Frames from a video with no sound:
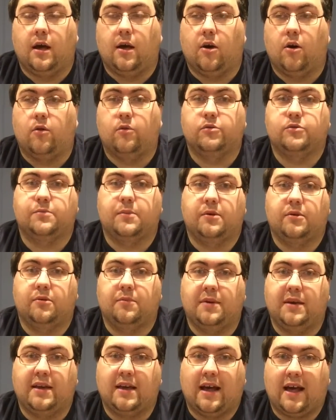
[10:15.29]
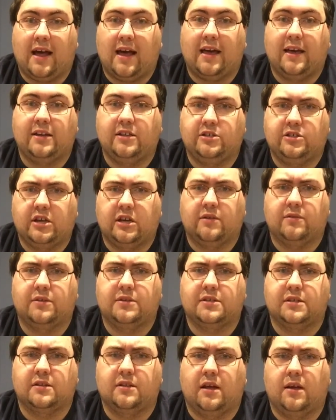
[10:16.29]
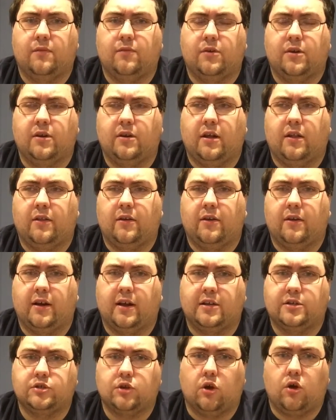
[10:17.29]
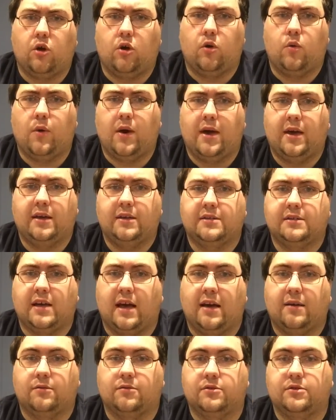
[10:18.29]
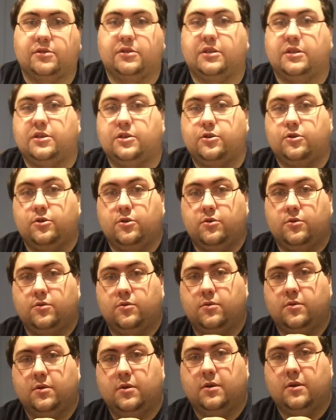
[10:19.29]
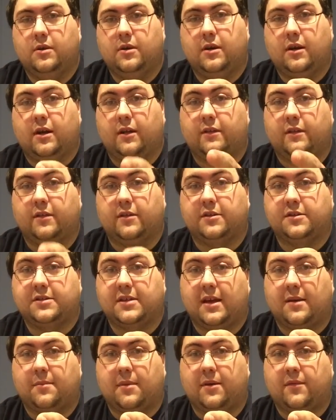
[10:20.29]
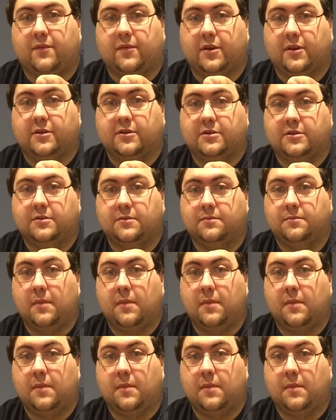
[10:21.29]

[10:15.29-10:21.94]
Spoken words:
Always remember to be kind, generous, and love one another. And as always, I will see you on the other side, my friends.